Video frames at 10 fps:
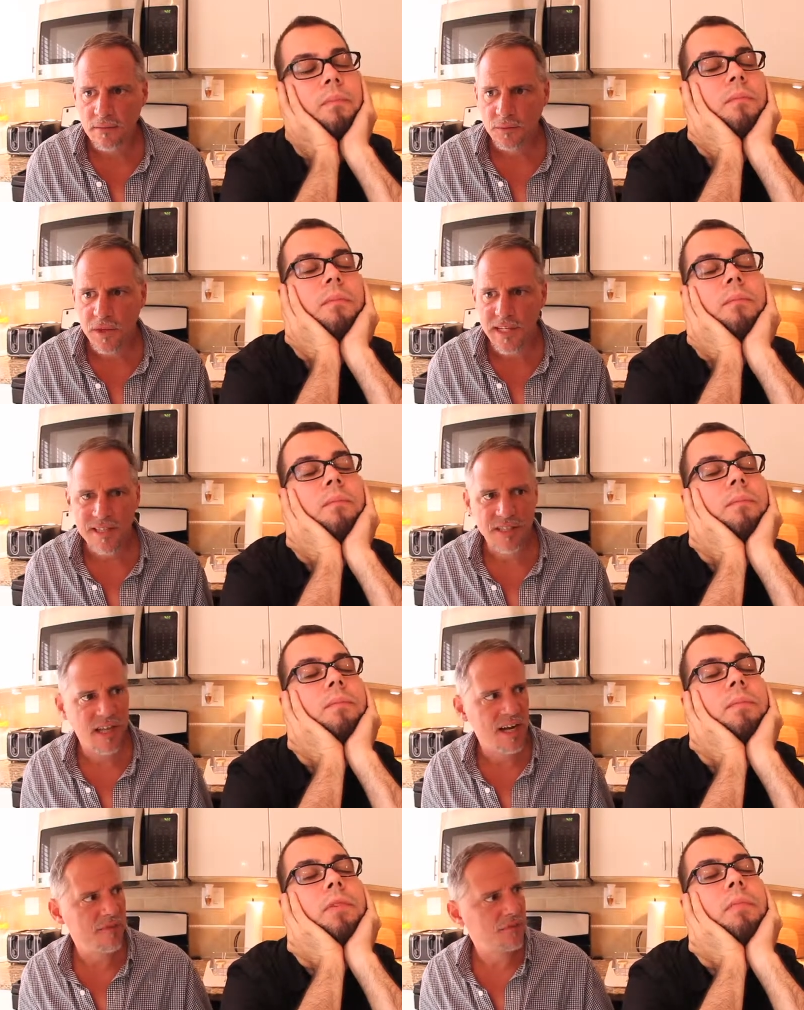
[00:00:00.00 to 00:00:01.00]
Speaker 1: Well, I guess it's
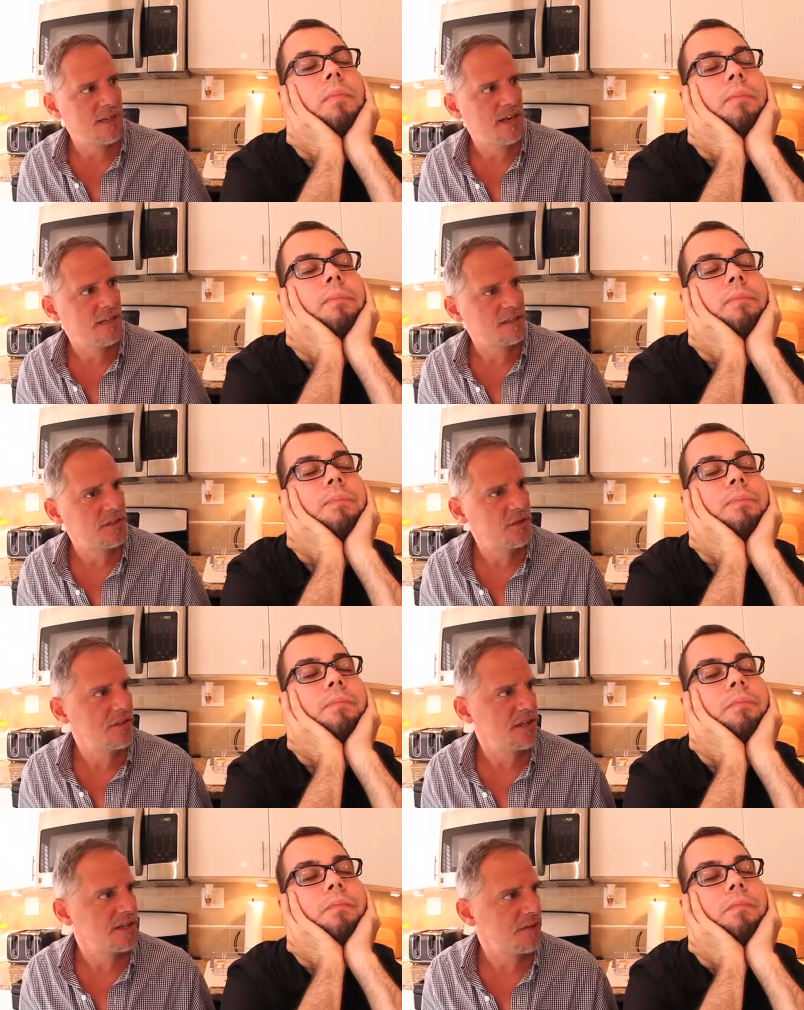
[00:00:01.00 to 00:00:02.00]
kind of
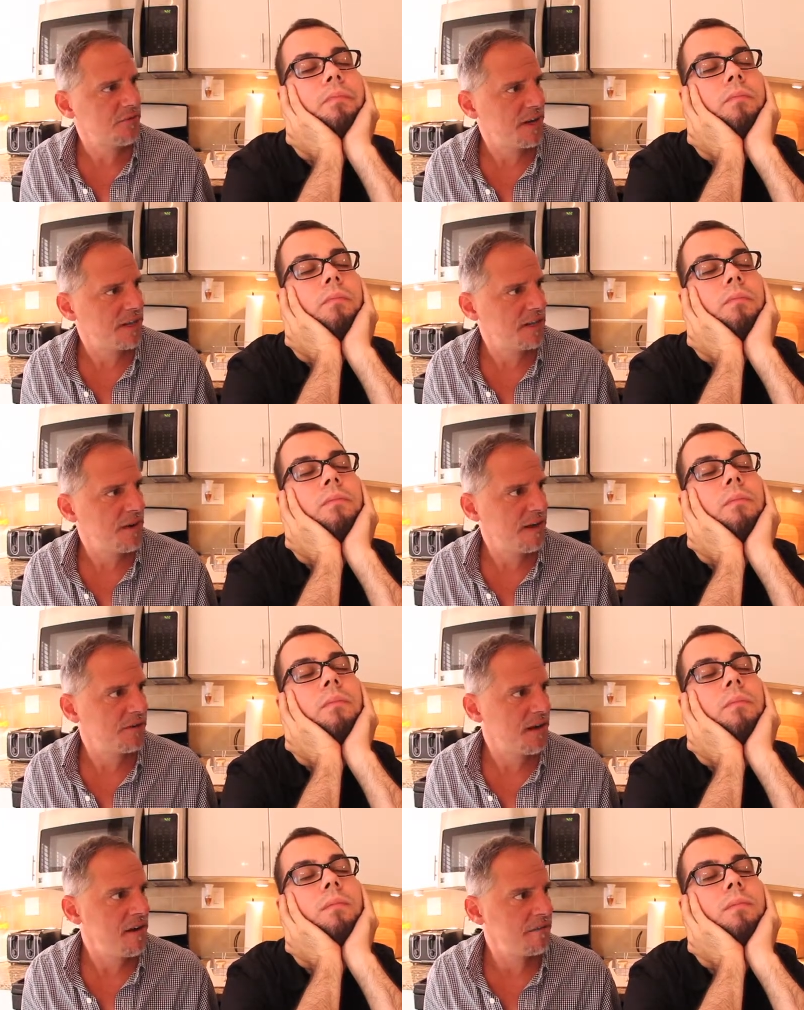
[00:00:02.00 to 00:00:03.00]
reconstituting itself right in the mouth,
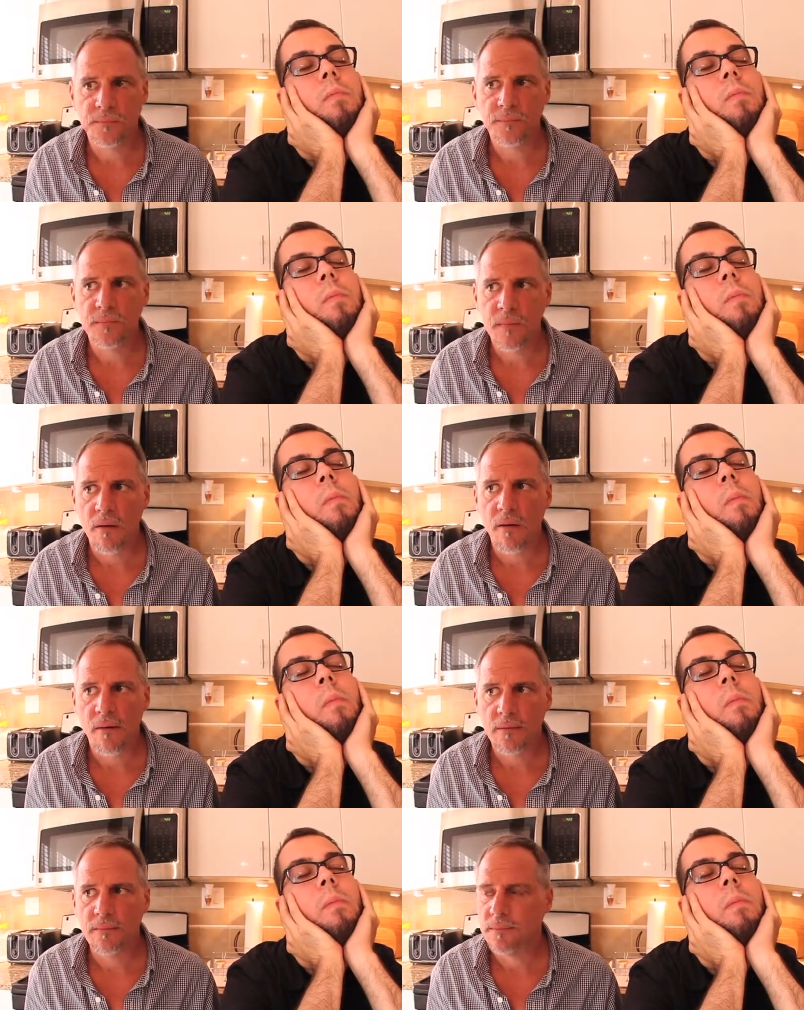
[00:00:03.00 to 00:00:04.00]
huh?
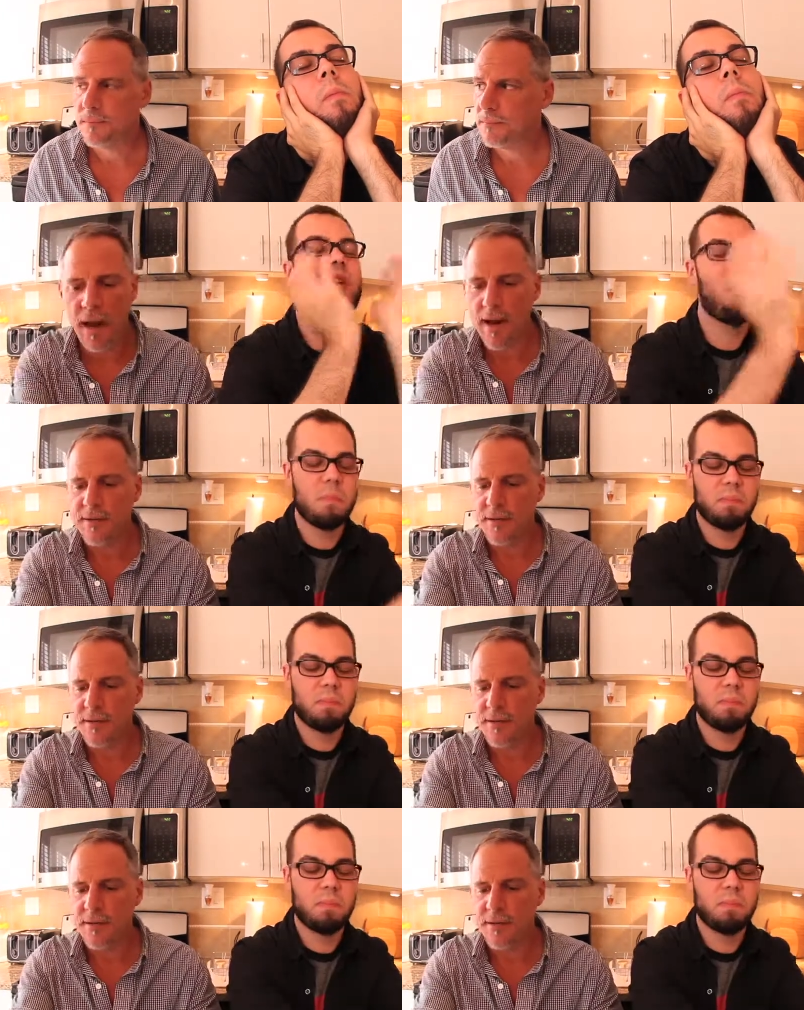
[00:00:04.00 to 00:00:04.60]
Mm-hmm. I'll